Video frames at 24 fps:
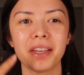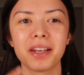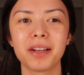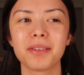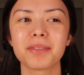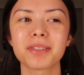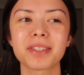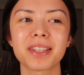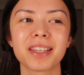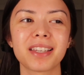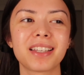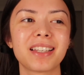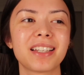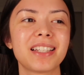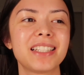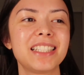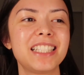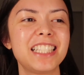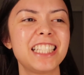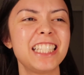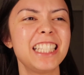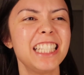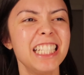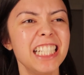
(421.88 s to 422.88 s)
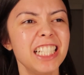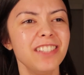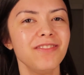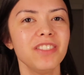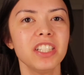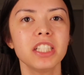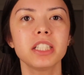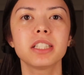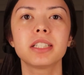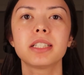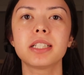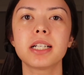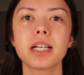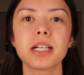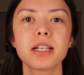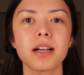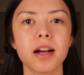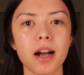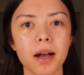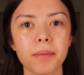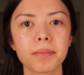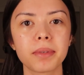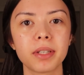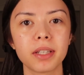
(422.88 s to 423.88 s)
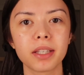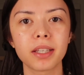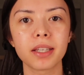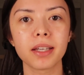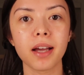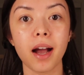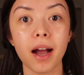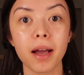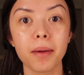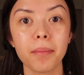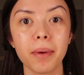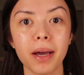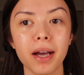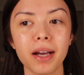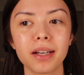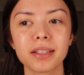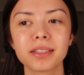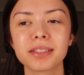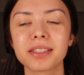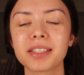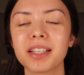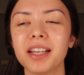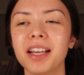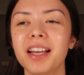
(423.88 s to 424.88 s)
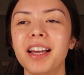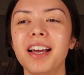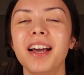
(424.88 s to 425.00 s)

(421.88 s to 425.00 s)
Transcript: in, I was like, damn it, I'm gonna get eye bags.